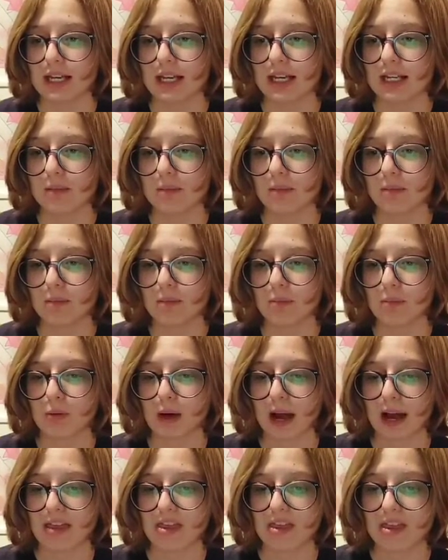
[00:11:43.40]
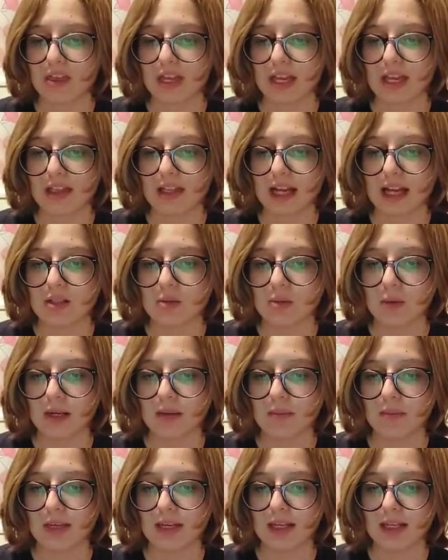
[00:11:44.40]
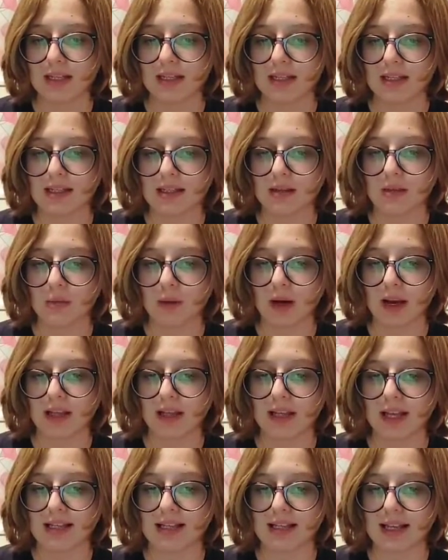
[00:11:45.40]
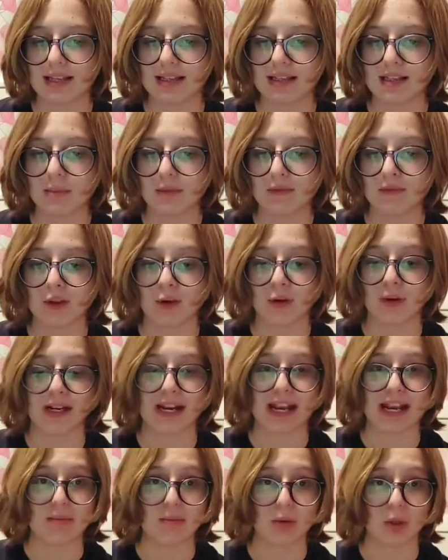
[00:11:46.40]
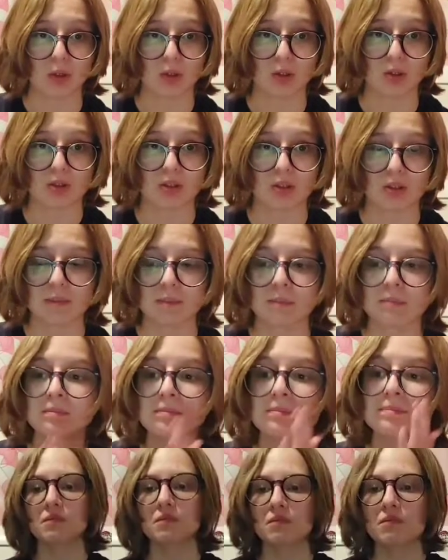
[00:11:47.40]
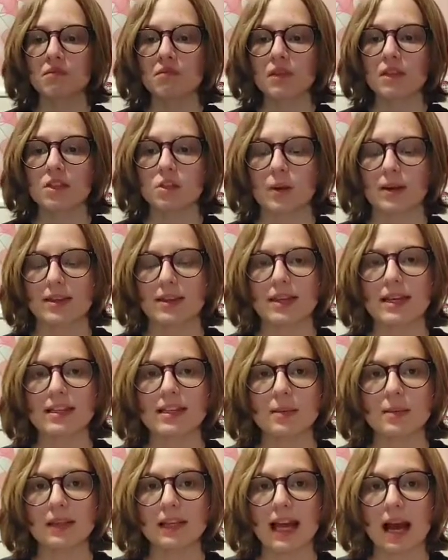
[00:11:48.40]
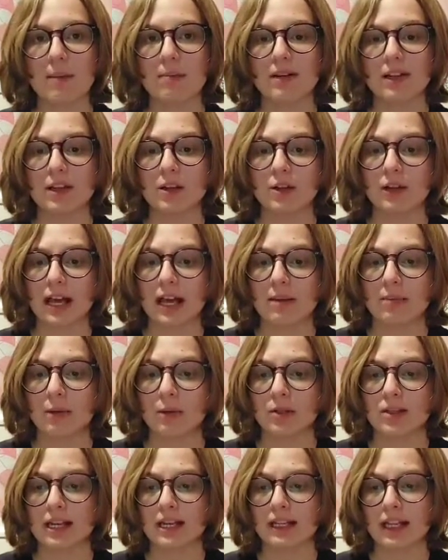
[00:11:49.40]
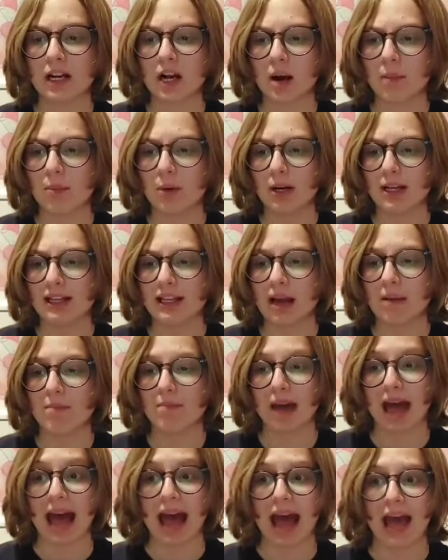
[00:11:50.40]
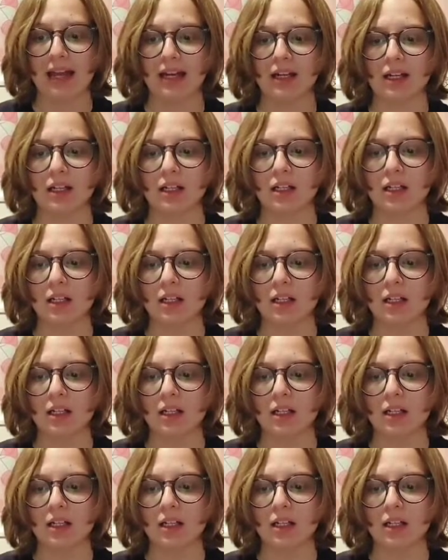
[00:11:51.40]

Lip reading: is, I think that's what it means when they say some of their neighbors. So I think something happened to their neighbors and they got put in that bag.